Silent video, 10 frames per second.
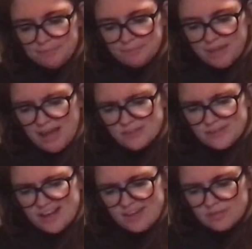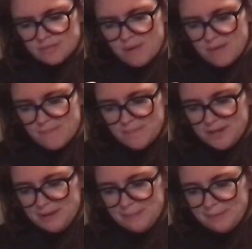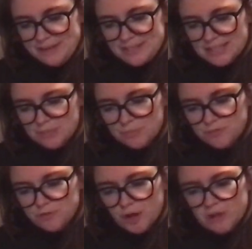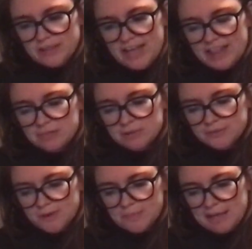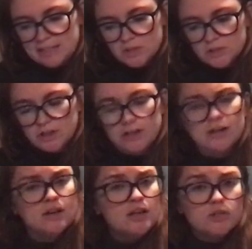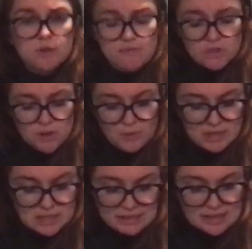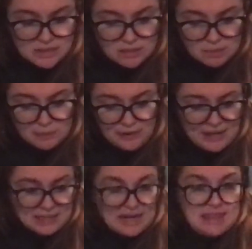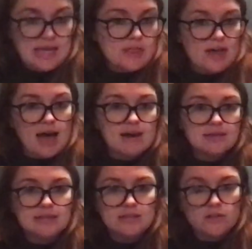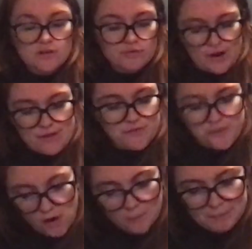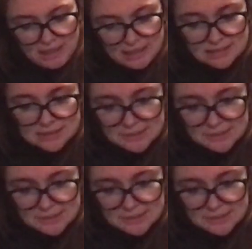Catherine maybe. But it's this faux leather maroon pencil skirt. So even though it's a lesser brand, I think that is still a great fall piece.